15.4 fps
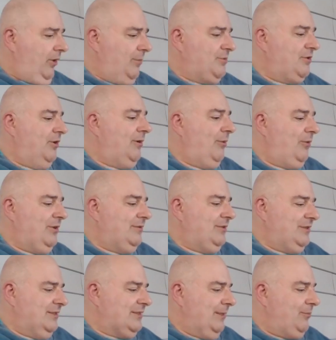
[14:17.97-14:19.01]
I'm sorry,
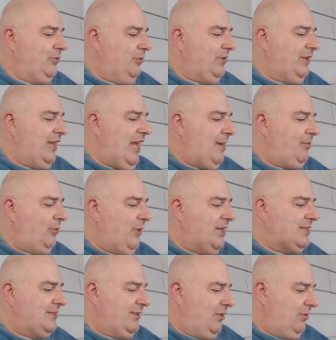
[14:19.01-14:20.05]
since I'm doing the capital
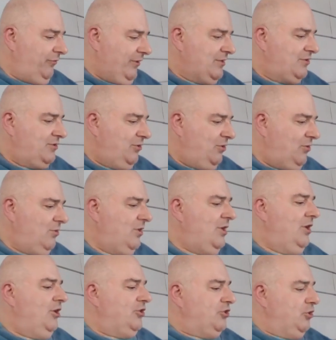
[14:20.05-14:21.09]
S self as soul,
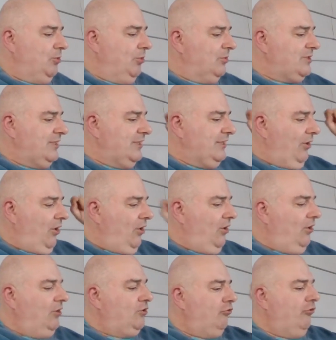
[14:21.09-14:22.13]
you will see
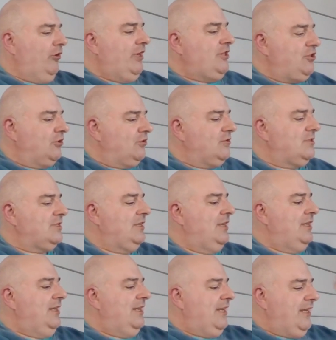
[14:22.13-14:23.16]
all creatures
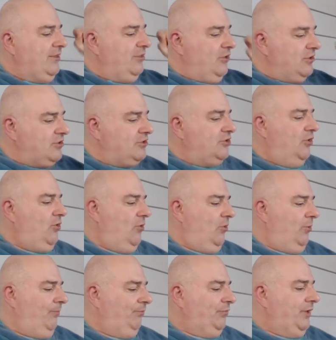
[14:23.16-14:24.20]
in the soul
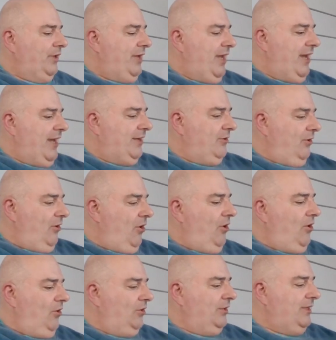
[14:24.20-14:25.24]
and
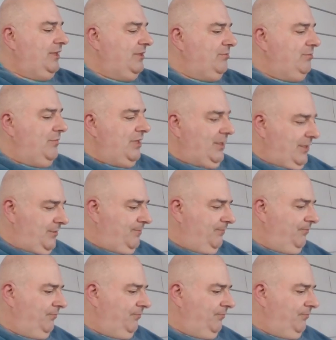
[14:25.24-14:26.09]
all in me.